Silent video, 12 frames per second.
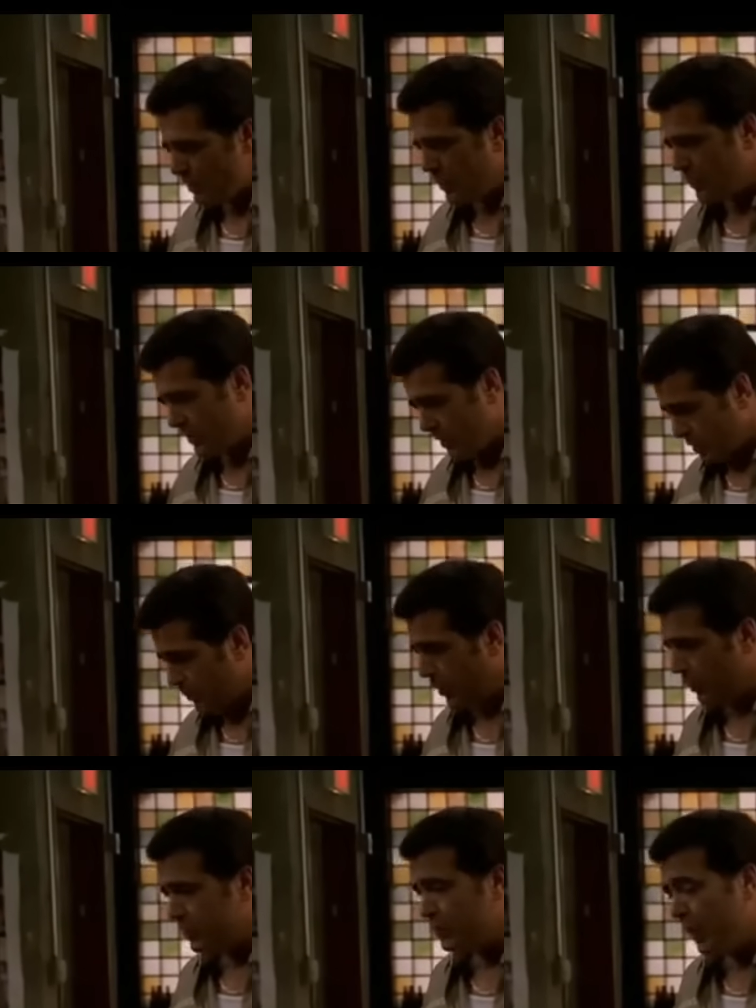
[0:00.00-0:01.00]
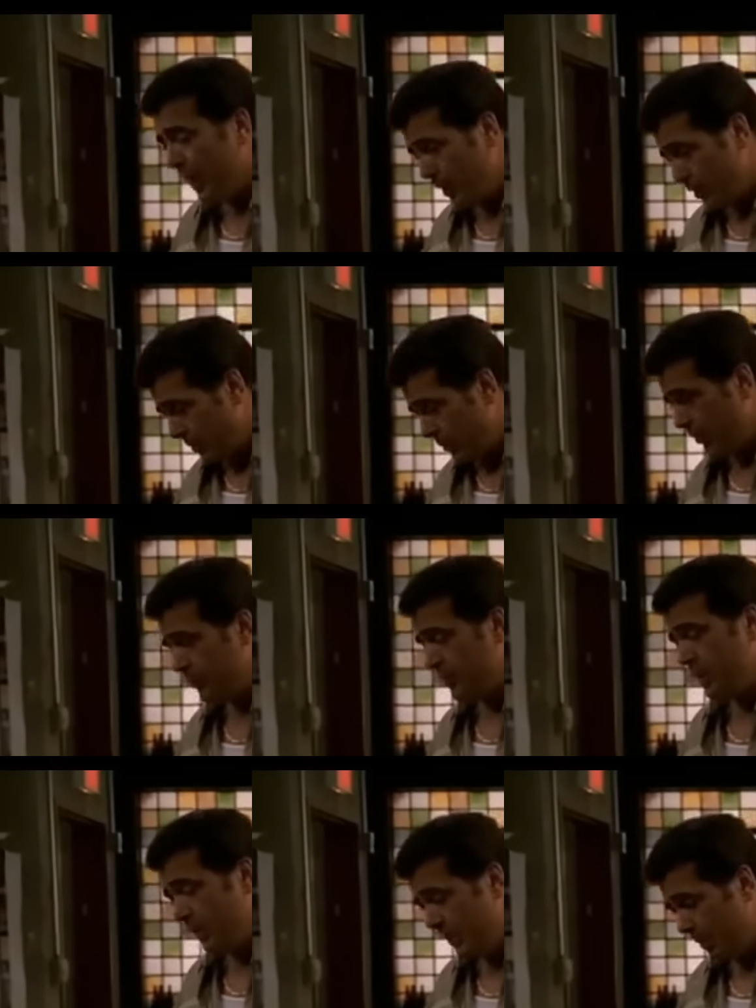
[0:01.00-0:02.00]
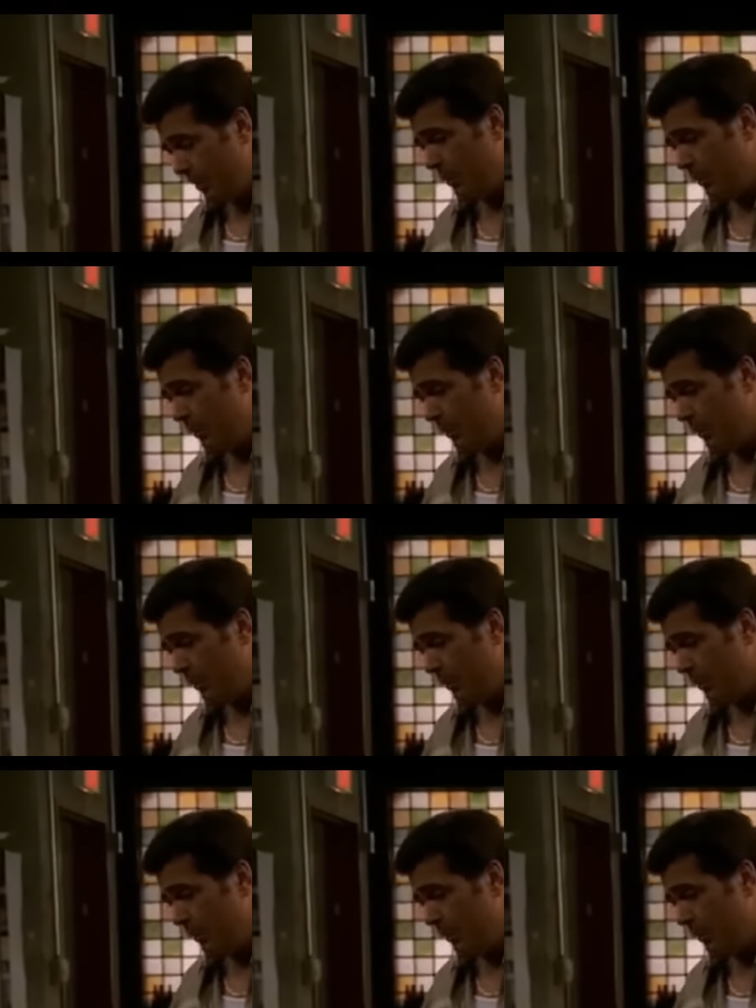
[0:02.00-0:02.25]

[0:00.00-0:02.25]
Jersey's a small state. She moves in.